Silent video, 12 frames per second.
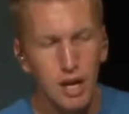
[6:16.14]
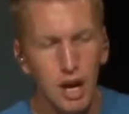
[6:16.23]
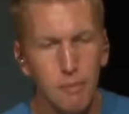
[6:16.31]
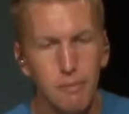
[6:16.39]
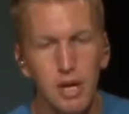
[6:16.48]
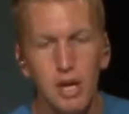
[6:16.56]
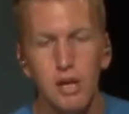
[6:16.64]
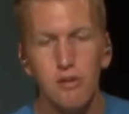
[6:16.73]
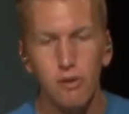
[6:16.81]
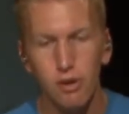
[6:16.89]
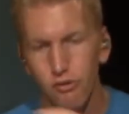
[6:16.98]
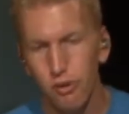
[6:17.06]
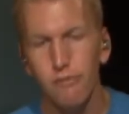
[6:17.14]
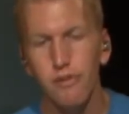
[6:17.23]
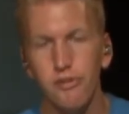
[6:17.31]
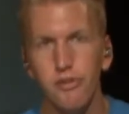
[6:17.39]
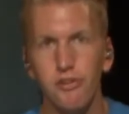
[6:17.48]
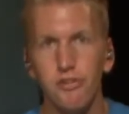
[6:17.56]
So go to
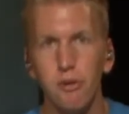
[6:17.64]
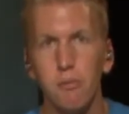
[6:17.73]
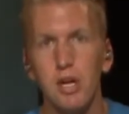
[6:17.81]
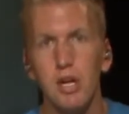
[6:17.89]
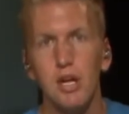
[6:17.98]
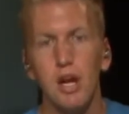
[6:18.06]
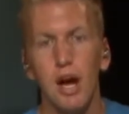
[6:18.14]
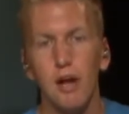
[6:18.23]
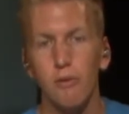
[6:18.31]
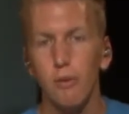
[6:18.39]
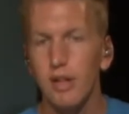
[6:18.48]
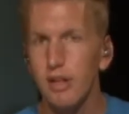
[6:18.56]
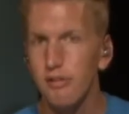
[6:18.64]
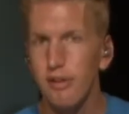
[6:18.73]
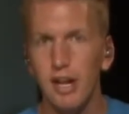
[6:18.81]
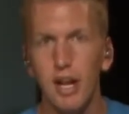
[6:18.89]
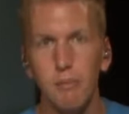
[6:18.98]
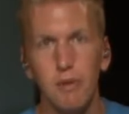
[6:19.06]
Drumfill System, quickly
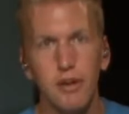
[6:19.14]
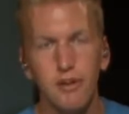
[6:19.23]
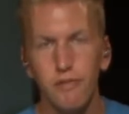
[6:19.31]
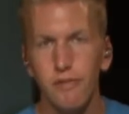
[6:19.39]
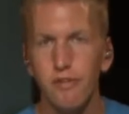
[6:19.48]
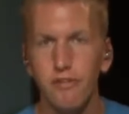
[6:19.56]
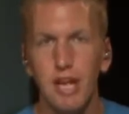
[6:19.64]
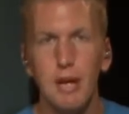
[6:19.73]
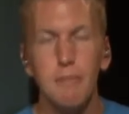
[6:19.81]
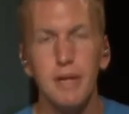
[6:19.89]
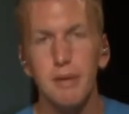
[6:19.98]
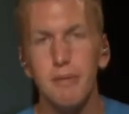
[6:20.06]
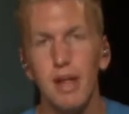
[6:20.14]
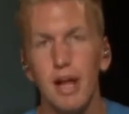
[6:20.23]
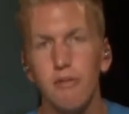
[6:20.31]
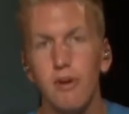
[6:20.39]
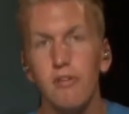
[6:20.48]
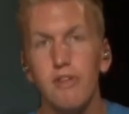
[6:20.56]
sign up, enter your first name, email
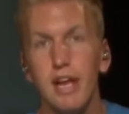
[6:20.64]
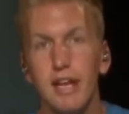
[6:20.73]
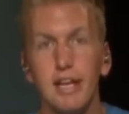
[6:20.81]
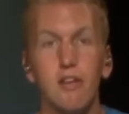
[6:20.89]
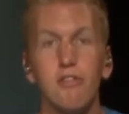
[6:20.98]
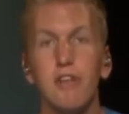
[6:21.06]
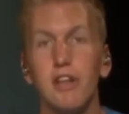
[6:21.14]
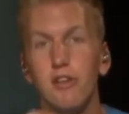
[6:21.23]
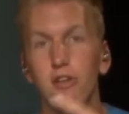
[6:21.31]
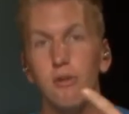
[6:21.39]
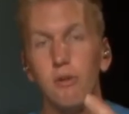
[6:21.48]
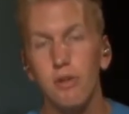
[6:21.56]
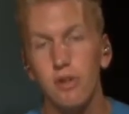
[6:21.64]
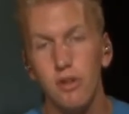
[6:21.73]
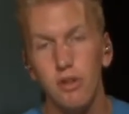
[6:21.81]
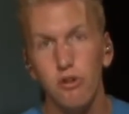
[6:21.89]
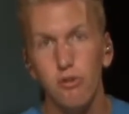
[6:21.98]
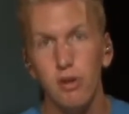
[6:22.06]
address, and he'll send you
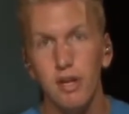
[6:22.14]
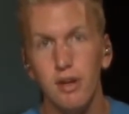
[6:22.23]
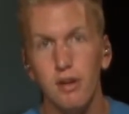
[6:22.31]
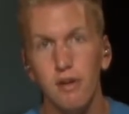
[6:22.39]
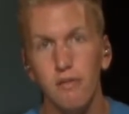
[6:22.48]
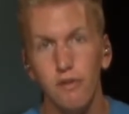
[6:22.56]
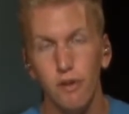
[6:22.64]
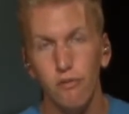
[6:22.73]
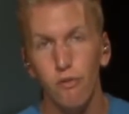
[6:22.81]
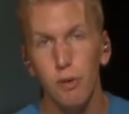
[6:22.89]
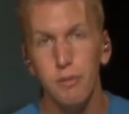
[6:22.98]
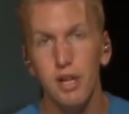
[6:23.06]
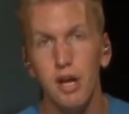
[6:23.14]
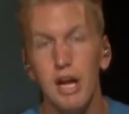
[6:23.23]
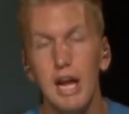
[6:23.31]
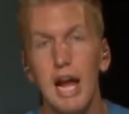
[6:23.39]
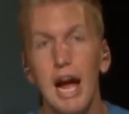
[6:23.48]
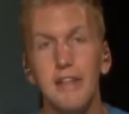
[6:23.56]
the trillion fill formula,
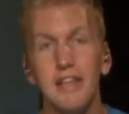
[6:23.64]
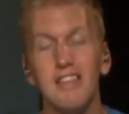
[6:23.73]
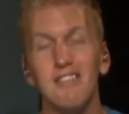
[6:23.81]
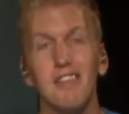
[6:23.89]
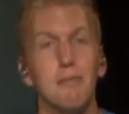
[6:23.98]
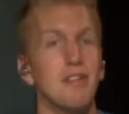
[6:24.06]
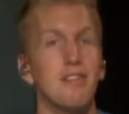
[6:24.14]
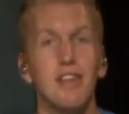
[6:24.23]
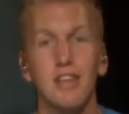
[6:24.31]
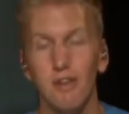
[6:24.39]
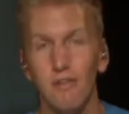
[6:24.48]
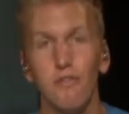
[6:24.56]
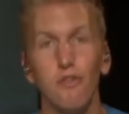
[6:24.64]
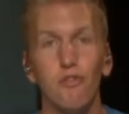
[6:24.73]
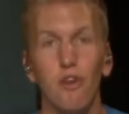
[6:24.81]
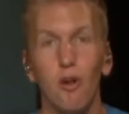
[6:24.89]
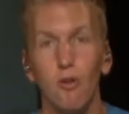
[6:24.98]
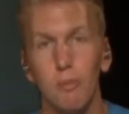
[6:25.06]
and then he's going to be sending you a few
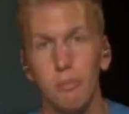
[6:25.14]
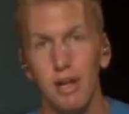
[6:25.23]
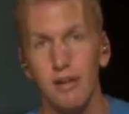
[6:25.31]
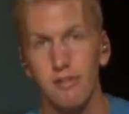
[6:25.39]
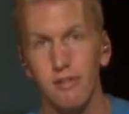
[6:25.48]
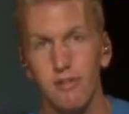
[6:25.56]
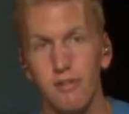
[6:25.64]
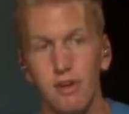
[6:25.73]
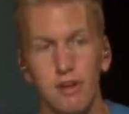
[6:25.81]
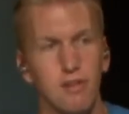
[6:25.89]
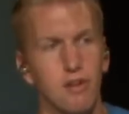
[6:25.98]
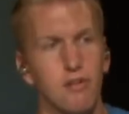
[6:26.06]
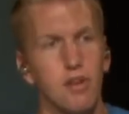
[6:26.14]
follow-up lessons, because